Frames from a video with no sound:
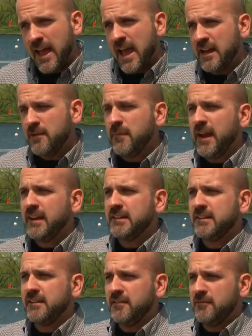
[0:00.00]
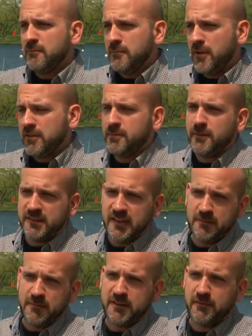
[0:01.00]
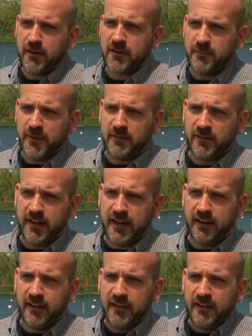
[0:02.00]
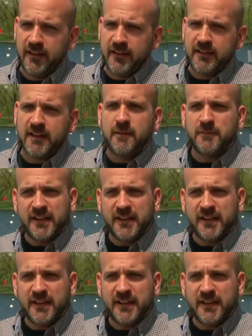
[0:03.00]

and it makes multiple segments of our community come